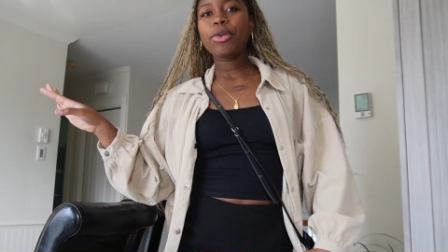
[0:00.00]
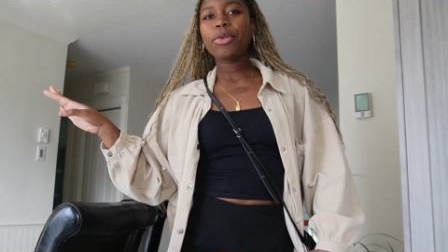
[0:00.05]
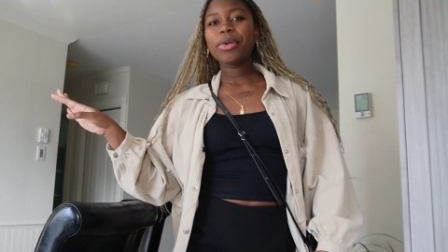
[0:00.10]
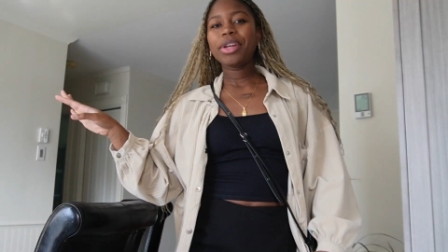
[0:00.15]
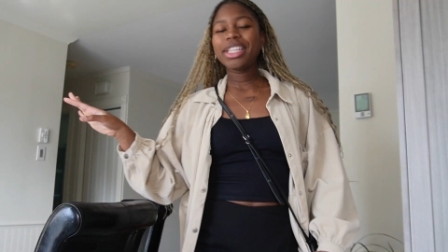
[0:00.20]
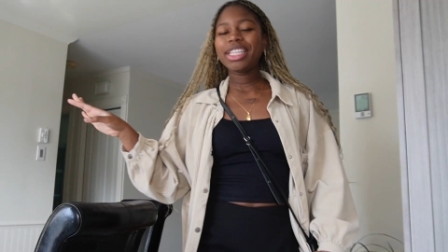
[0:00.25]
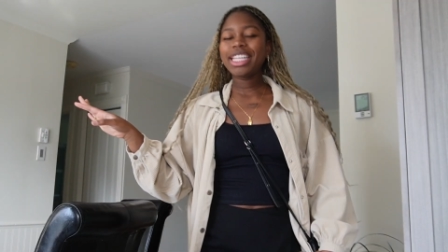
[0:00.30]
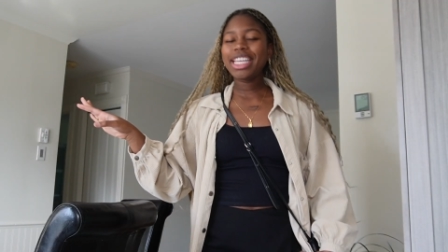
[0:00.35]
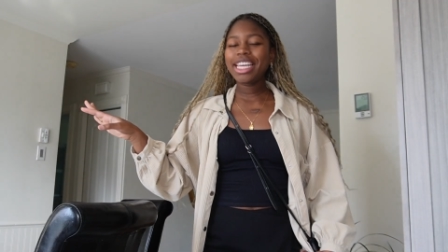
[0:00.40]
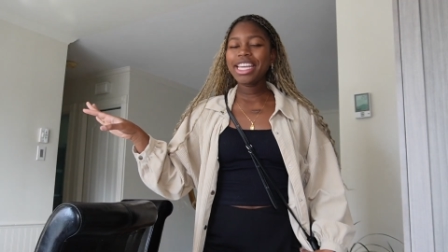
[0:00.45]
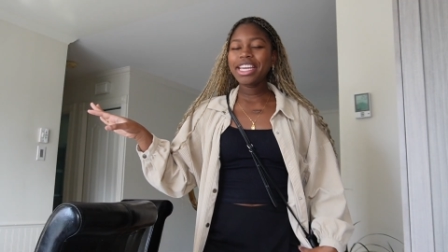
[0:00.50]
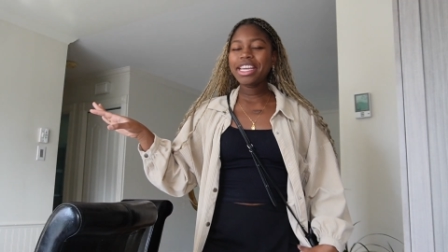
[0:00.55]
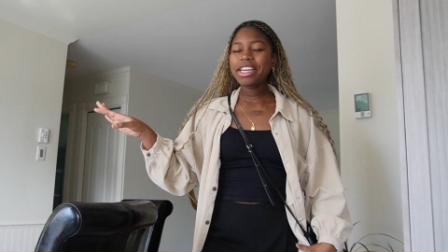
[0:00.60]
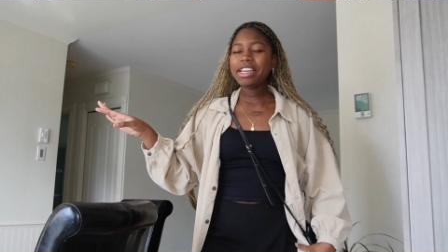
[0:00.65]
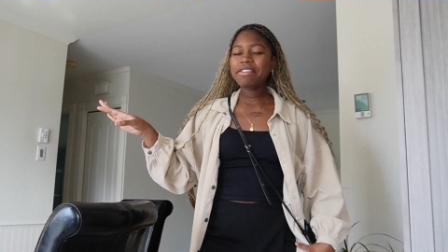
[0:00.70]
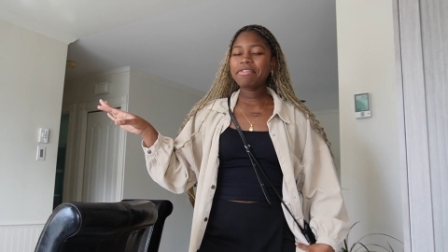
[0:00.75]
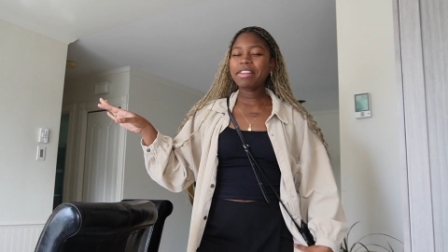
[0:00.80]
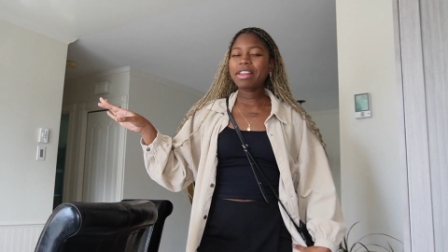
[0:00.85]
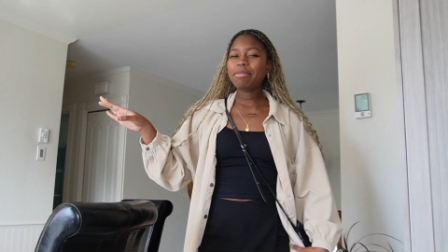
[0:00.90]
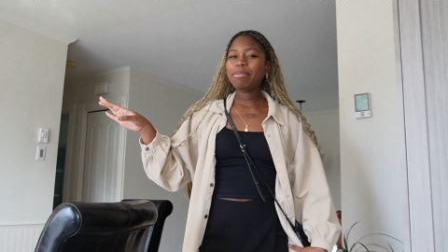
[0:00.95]
we
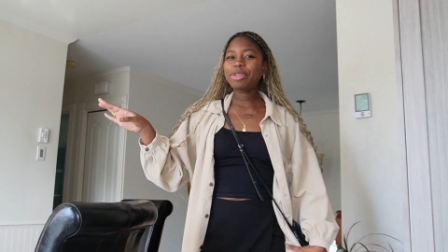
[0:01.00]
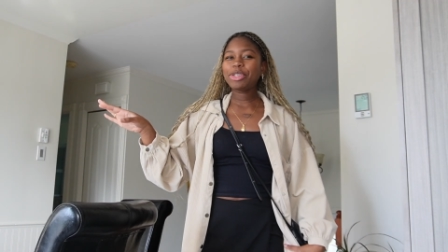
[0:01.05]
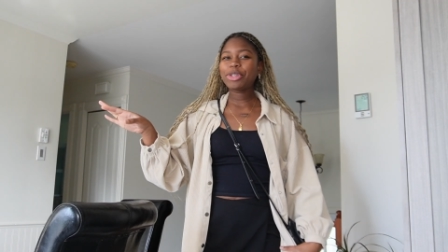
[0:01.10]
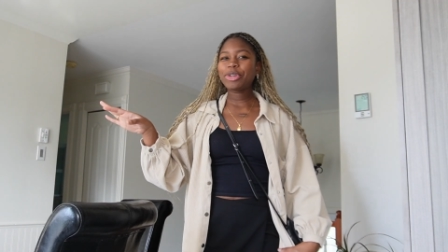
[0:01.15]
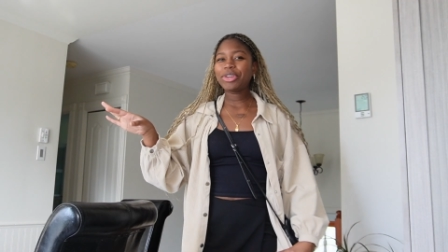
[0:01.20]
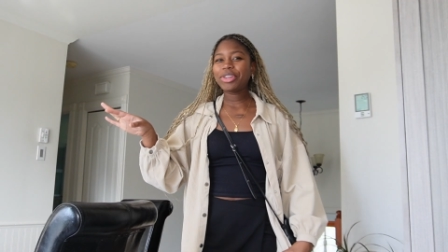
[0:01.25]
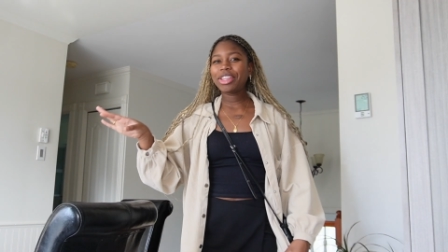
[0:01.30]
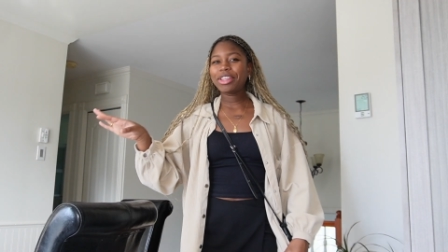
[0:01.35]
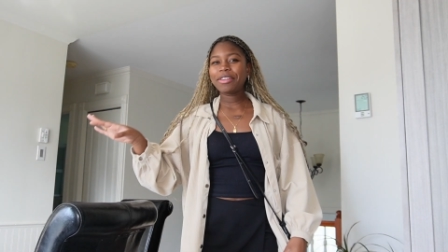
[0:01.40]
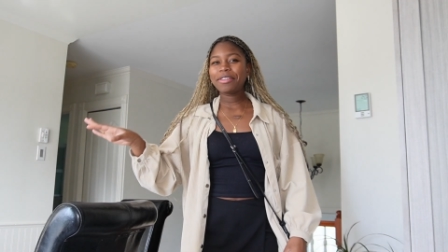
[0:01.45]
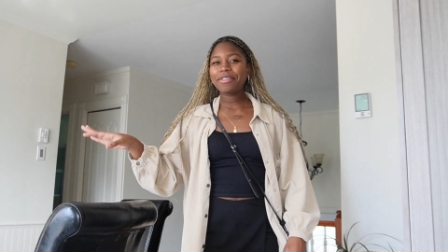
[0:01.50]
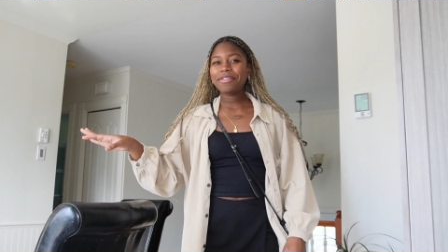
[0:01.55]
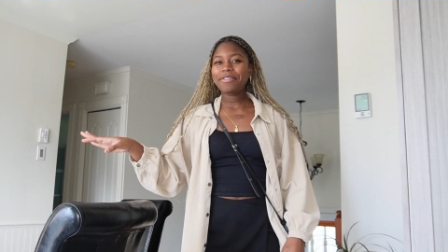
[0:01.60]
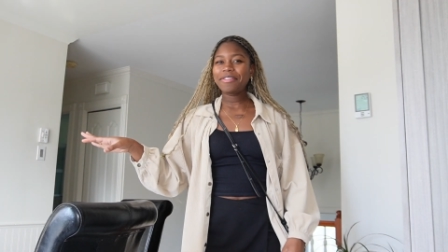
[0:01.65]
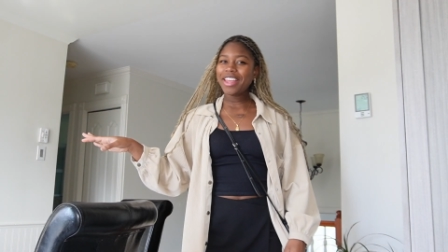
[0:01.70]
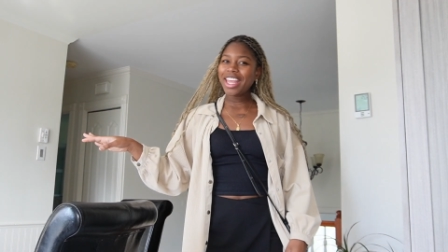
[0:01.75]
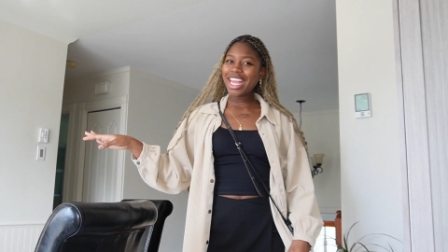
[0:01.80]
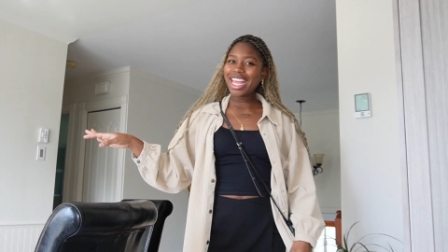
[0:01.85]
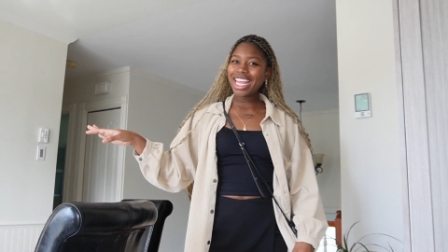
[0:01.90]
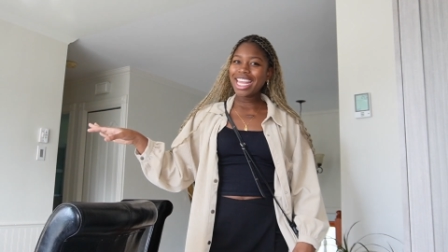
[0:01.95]
leave, let me show you the
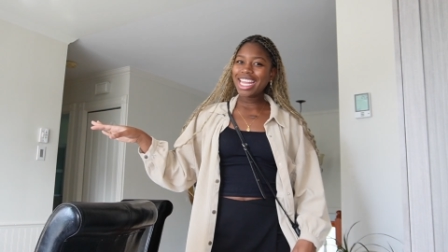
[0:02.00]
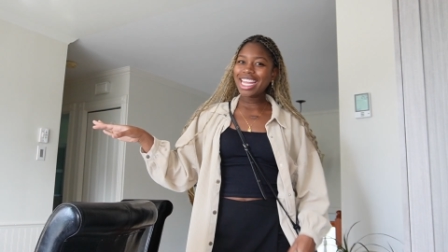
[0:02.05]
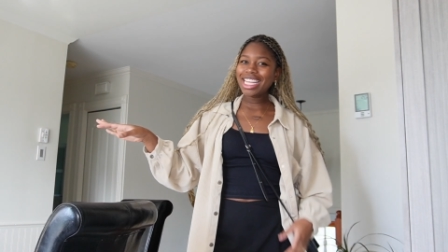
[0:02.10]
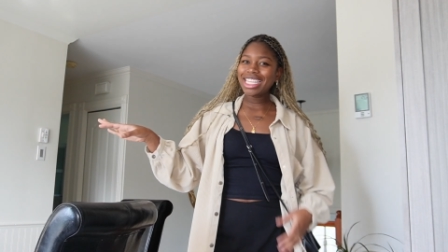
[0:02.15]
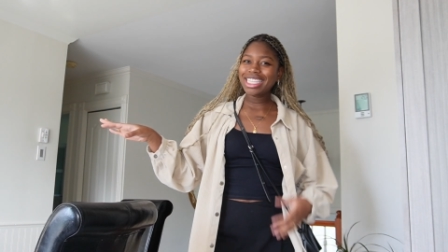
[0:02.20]
fit.